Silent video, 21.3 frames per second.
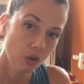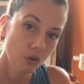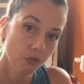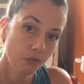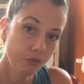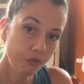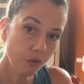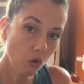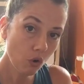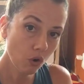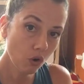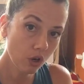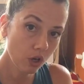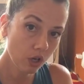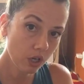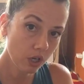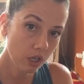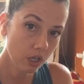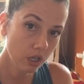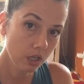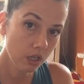
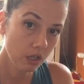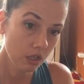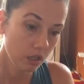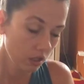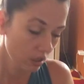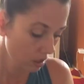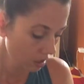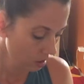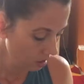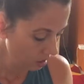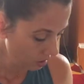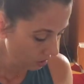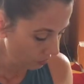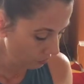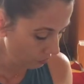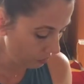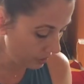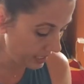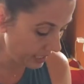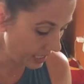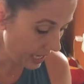for
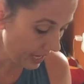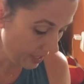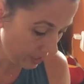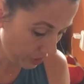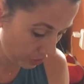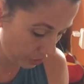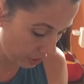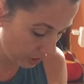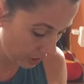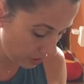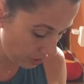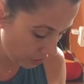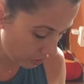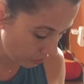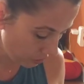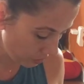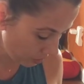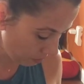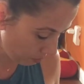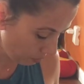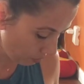retention
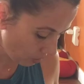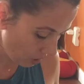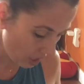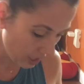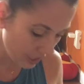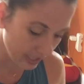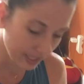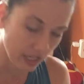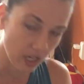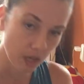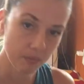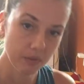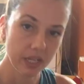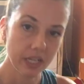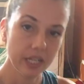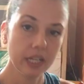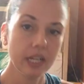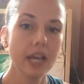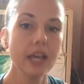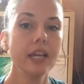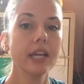during pranayama.
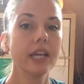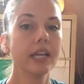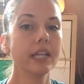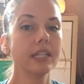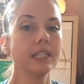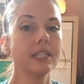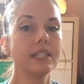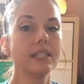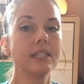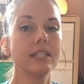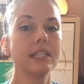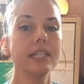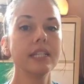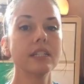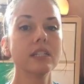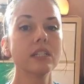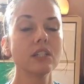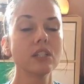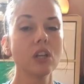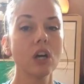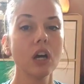It
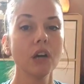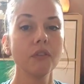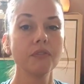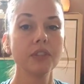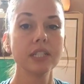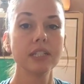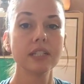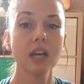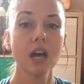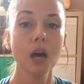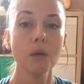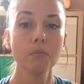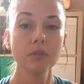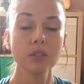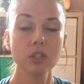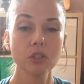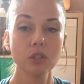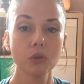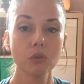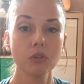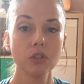seals off the top of
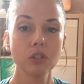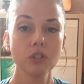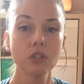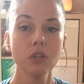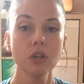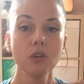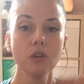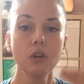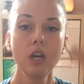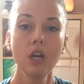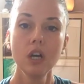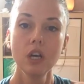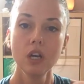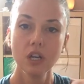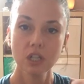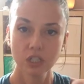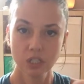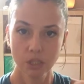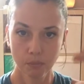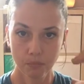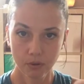the torso
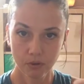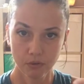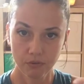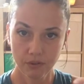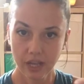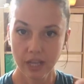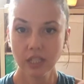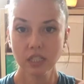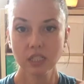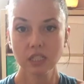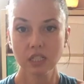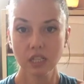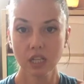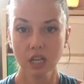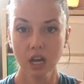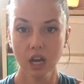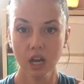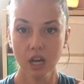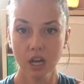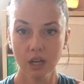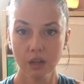to prevent
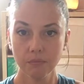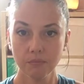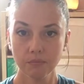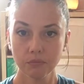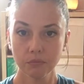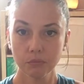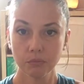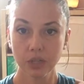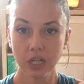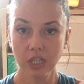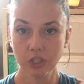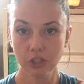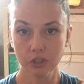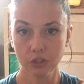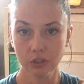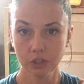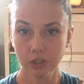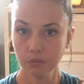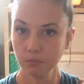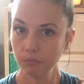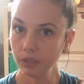
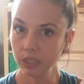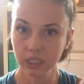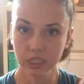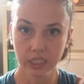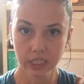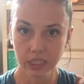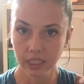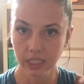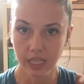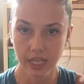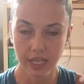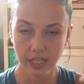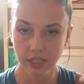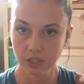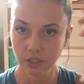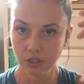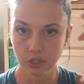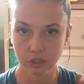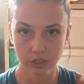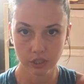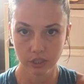pressure building in the head
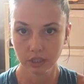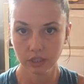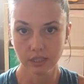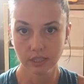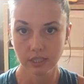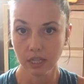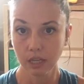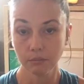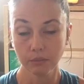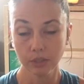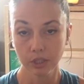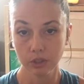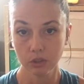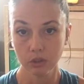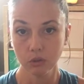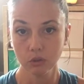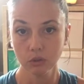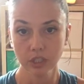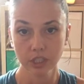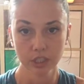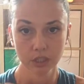during the time that you're
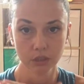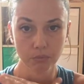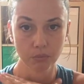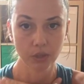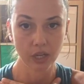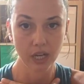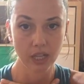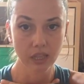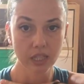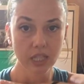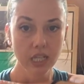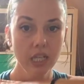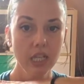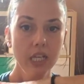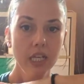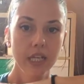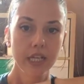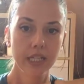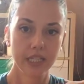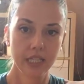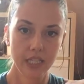holding your breath.
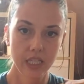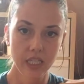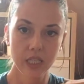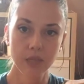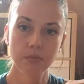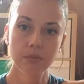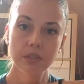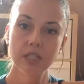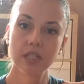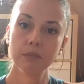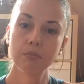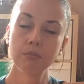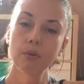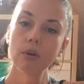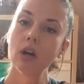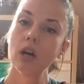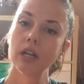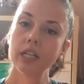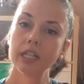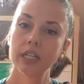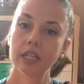It keeps the
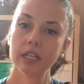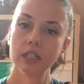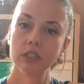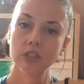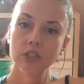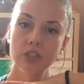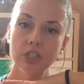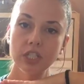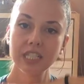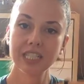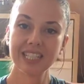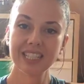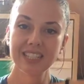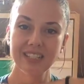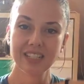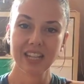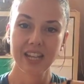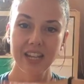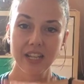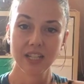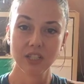pranic energy
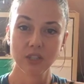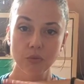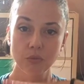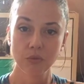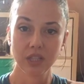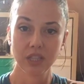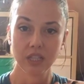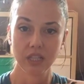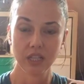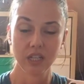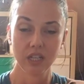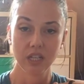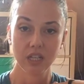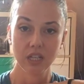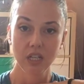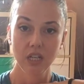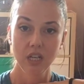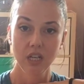contained within